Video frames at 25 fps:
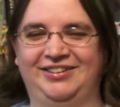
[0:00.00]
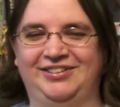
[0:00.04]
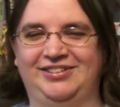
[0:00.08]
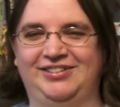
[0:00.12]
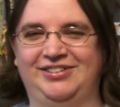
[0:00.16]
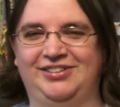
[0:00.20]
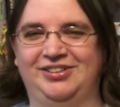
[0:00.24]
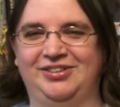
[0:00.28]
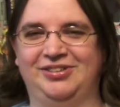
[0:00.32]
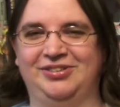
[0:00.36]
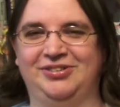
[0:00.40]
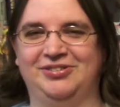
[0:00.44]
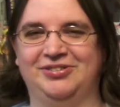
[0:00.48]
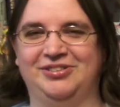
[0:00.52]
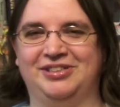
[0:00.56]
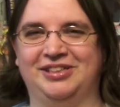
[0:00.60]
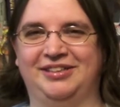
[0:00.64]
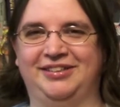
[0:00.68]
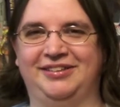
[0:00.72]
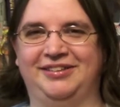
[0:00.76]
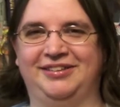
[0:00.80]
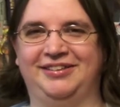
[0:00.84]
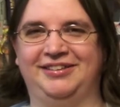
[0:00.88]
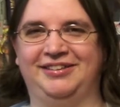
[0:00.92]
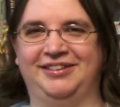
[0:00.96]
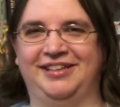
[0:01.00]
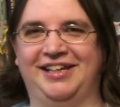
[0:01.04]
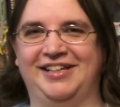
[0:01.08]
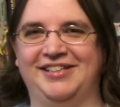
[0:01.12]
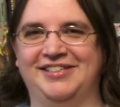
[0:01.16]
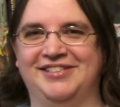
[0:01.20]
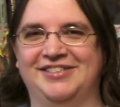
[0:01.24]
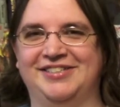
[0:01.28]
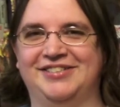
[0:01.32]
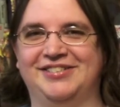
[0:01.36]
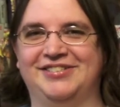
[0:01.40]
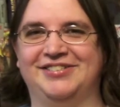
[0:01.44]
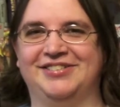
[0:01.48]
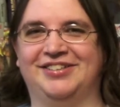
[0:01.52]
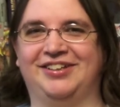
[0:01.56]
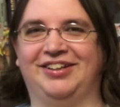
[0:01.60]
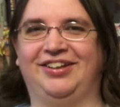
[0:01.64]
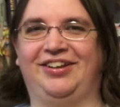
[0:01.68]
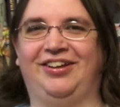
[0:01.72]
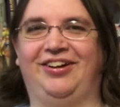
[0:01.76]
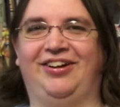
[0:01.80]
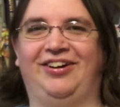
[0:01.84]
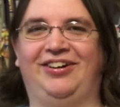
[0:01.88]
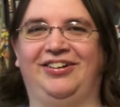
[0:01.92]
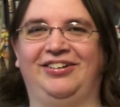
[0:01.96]
cheers and dances
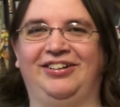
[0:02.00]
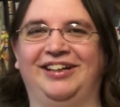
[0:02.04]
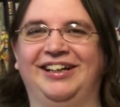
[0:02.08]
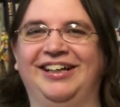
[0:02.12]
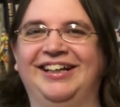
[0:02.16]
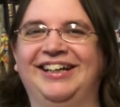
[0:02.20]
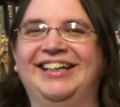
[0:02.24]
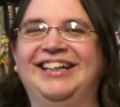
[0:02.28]
along,